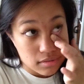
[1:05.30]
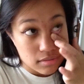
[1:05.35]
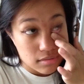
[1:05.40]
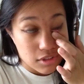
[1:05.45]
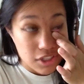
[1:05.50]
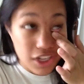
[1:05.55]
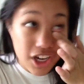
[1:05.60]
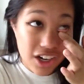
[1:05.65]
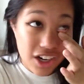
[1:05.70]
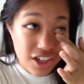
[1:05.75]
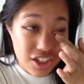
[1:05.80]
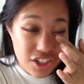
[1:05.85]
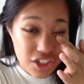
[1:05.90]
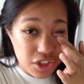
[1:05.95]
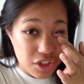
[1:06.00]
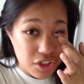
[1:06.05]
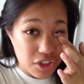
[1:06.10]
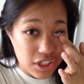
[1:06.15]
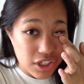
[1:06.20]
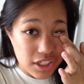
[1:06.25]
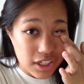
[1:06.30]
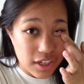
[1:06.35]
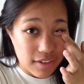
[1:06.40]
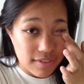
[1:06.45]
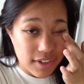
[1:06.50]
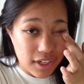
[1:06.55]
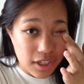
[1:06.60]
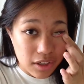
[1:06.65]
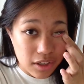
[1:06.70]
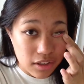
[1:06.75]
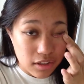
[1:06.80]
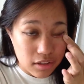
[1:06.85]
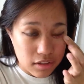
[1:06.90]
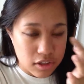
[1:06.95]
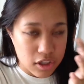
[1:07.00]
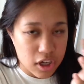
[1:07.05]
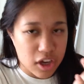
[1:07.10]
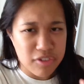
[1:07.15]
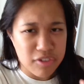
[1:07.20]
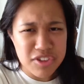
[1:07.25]
Saturdays are usually tough and
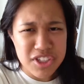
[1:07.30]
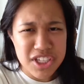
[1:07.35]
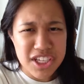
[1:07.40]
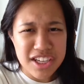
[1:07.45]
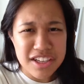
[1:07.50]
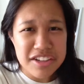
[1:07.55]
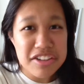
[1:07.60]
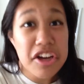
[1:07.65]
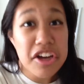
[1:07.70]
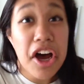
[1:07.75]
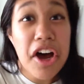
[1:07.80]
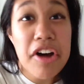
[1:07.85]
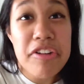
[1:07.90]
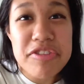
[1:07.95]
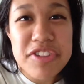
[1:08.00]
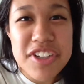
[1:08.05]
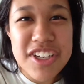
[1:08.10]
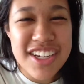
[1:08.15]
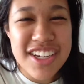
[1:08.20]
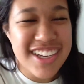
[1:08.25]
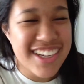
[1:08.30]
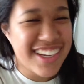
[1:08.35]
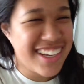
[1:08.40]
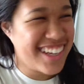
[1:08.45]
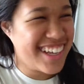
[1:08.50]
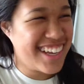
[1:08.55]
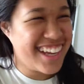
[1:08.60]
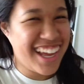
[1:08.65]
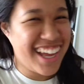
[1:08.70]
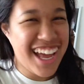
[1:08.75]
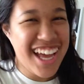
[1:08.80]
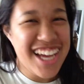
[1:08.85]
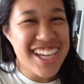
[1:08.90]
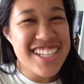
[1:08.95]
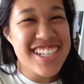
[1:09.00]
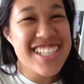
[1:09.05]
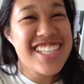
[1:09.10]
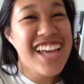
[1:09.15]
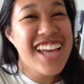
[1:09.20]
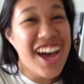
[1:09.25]
tough, tough.
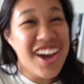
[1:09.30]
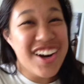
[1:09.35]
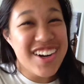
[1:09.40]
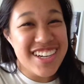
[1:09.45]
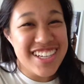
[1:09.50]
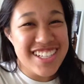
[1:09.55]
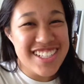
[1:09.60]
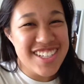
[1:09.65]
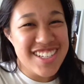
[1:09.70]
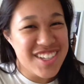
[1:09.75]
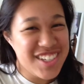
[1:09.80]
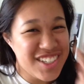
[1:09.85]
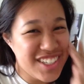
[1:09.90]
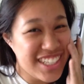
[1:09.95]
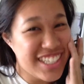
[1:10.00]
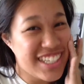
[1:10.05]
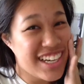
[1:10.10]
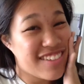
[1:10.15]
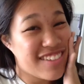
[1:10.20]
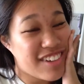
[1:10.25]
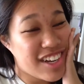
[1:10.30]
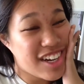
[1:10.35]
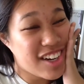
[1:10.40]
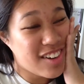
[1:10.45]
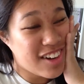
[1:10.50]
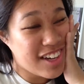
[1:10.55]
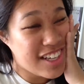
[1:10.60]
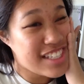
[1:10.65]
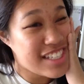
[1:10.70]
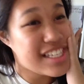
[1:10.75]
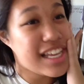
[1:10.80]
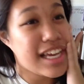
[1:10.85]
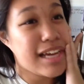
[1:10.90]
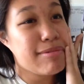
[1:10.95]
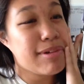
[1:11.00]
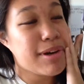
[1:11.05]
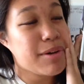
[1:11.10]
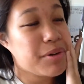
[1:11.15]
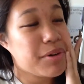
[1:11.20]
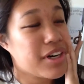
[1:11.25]
Saturdays are usually tough anyways
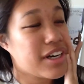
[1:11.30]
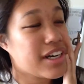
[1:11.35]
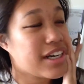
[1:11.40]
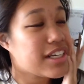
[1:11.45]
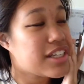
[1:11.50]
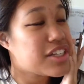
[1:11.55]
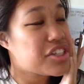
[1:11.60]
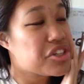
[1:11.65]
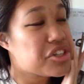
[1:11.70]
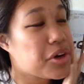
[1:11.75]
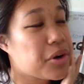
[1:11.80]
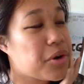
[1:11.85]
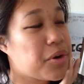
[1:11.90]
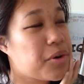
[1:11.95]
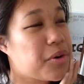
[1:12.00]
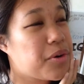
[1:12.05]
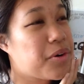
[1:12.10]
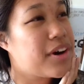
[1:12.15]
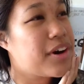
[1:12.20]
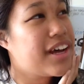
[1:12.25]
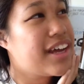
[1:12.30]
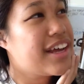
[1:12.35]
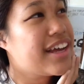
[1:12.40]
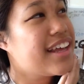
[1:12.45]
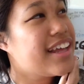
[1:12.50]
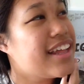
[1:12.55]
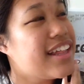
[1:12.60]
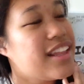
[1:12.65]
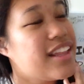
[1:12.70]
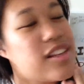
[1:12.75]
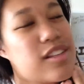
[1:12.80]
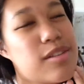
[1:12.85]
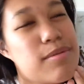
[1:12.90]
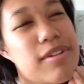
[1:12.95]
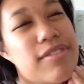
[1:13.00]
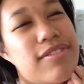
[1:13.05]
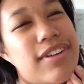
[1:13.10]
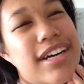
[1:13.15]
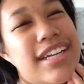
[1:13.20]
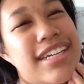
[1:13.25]
at my work, so this will
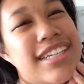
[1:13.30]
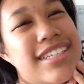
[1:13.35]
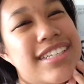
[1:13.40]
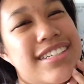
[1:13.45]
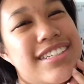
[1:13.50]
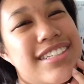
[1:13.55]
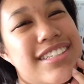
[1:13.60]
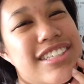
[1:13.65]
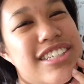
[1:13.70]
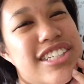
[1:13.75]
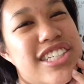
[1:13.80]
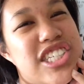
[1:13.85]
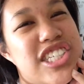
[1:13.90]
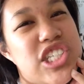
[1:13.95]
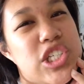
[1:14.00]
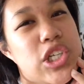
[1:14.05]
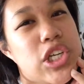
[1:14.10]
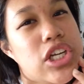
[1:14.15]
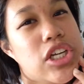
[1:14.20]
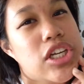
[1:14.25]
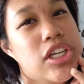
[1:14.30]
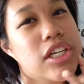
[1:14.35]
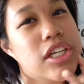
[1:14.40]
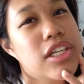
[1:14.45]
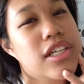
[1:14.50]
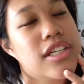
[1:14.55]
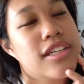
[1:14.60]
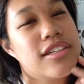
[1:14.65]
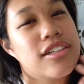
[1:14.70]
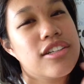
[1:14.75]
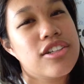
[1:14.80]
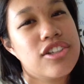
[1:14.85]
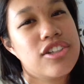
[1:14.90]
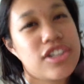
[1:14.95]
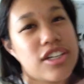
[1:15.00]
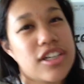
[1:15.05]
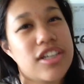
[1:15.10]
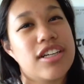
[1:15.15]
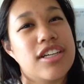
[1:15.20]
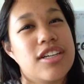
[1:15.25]
be fun. Just
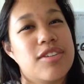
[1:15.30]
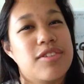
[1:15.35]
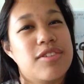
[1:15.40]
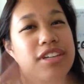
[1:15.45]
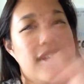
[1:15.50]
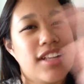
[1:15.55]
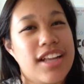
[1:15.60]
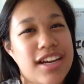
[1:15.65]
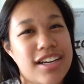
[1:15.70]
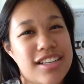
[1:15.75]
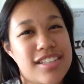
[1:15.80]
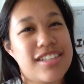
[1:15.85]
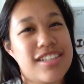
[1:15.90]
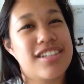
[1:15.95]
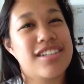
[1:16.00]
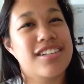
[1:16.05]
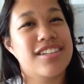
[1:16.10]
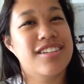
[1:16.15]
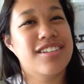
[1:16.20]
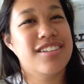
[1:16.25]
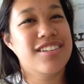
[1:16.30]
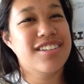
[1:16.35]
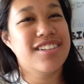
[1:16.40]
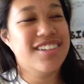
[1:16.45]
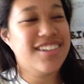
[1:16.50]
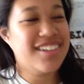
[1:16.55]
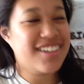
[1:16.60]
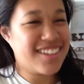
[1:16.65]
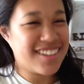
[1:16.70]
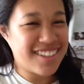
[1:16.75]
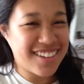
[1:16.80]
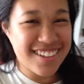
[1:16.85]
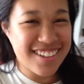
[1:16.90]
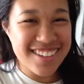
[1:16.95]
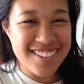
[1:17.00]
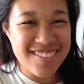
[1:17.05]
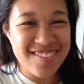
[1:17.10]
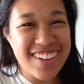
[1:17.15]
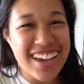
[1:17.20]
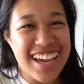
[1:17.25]
chilling, relaxing.
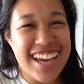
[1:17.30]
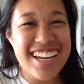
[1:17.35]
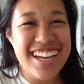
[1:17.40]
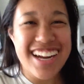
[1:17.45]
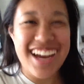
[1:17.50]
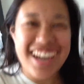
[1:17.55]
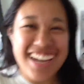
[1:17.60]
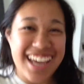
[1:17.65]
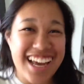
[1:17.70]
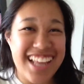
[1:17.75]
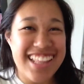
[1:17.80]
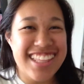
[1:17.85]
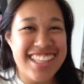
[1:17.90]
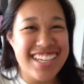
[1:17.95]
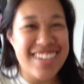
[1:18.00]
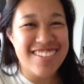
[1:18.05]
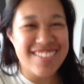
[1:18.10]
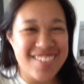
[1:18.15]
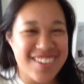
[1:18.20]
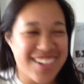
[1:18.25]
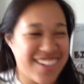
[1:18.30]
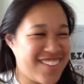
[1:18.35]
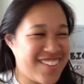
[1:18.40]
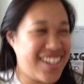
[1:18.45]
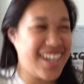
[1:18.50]
Man, I can't think of the words